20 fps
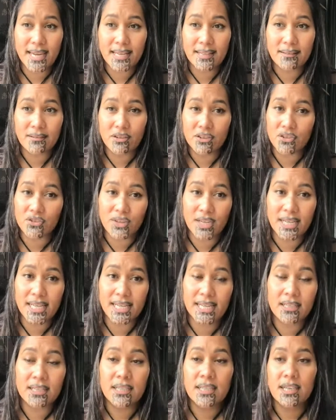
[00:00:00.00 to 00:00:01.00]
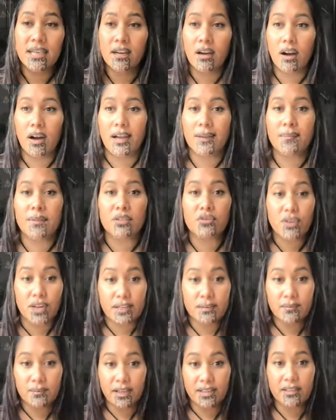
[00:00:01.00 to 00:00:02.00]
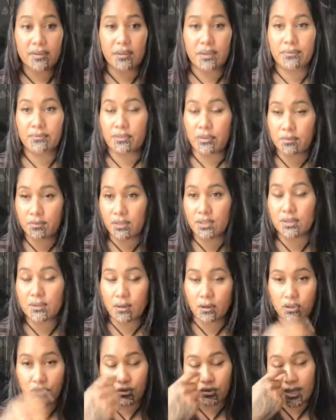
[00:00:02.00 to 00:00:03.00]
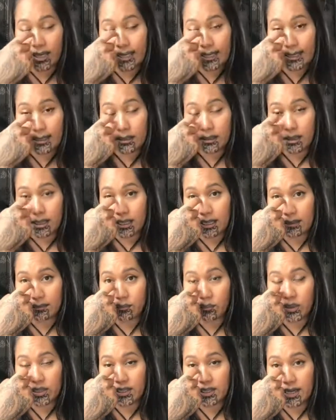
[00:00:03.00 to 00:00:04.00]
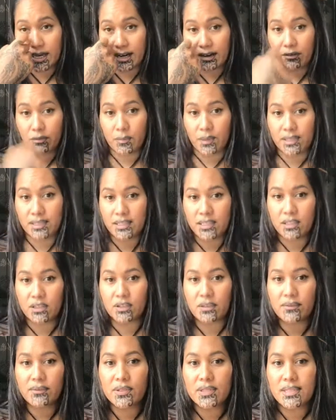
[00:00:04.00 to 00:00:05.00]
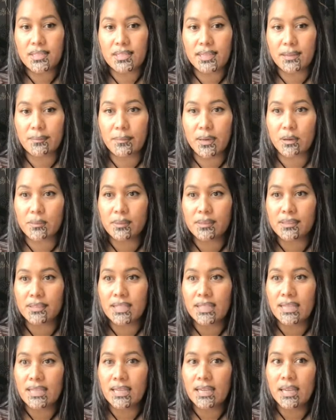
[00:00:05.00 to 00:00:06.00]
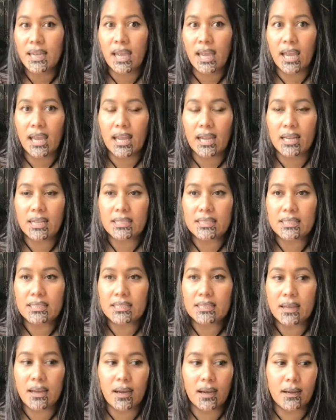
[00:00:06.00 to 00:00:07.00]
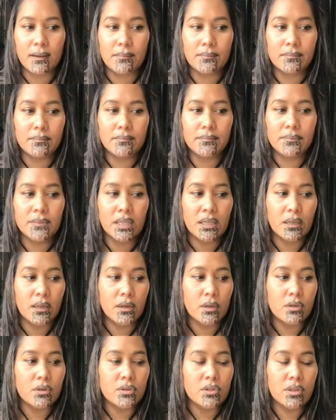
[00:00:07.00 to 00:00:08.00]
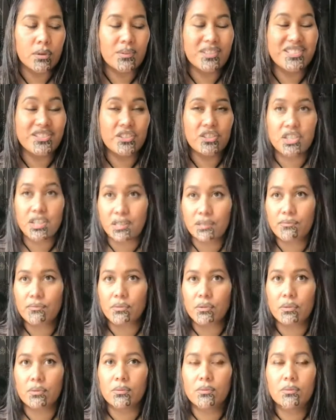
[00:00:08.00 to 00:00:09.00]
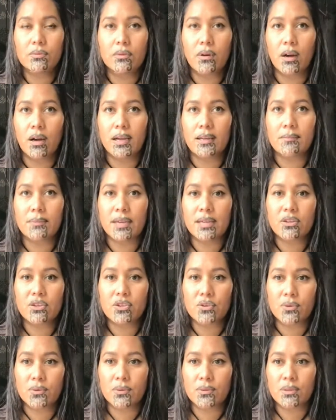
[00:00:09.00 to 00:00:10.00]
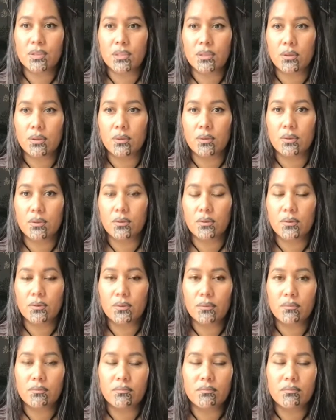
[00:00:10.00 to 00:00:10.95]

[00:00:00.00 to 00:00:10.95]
and Australia. I'm a trained valuer from Australia, went to RMIT University in Melbourne, and so in general, I make sure to